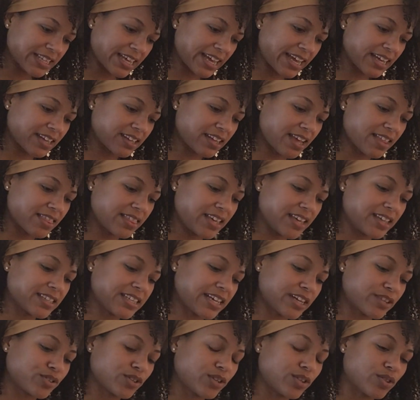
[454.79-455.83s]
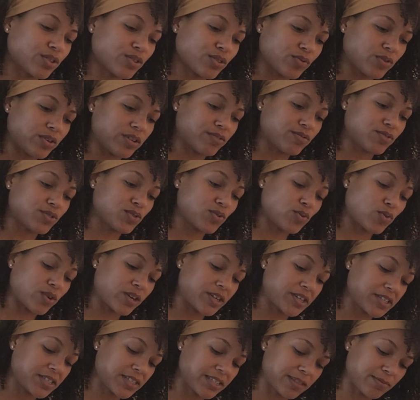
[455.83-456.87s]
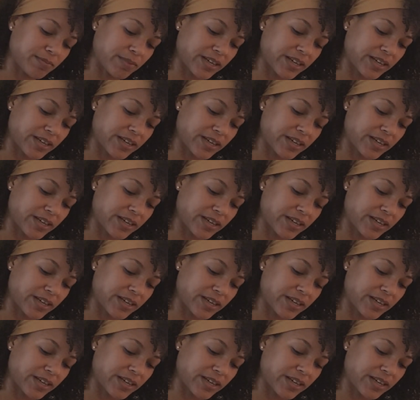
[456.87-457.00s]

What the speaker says: I think it's actually the Three of Swords,